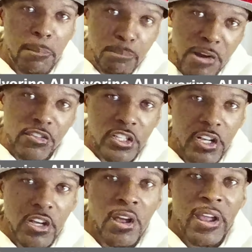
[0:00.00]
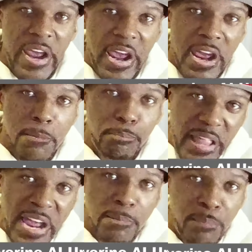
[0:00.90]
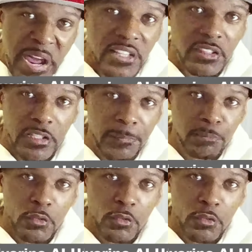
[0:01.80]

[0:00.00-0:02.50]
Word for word: America and Black Panther.